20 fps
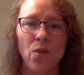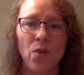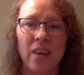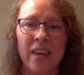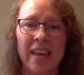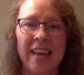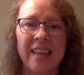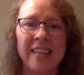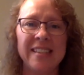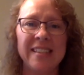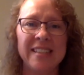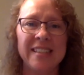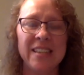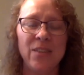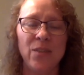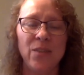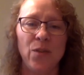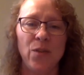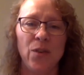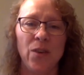I can't sit
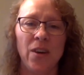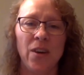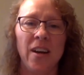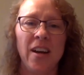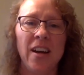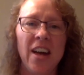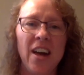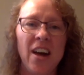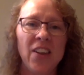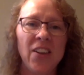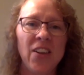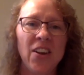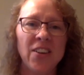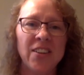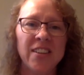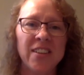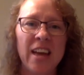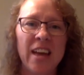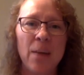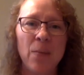for a long
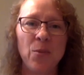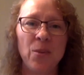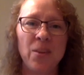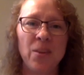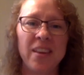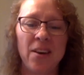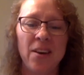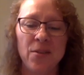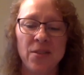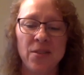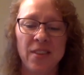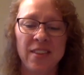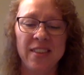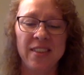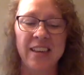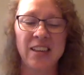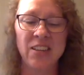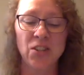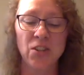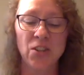time without
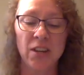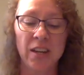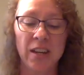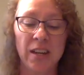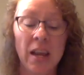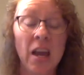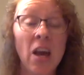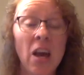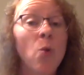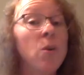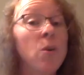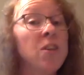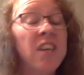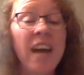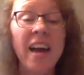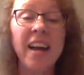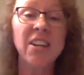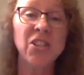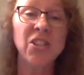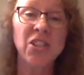things hurting, which
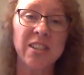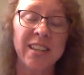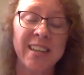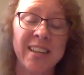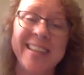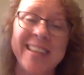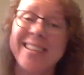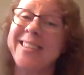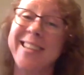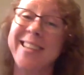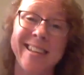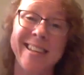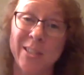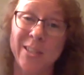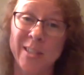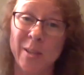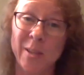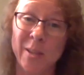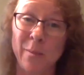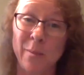actually is not
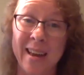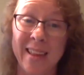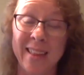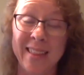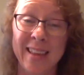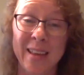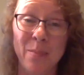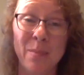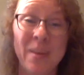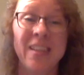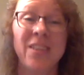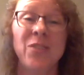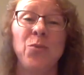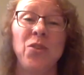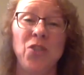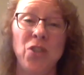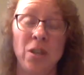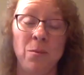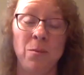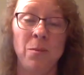such a bad thing because we
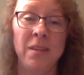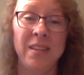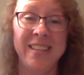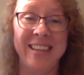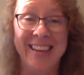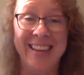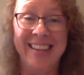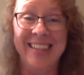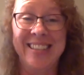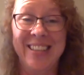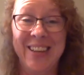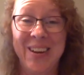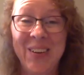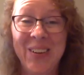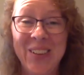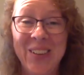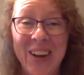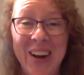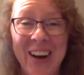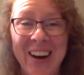shouldn't be sitting so
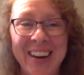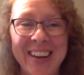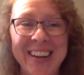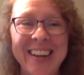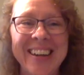long.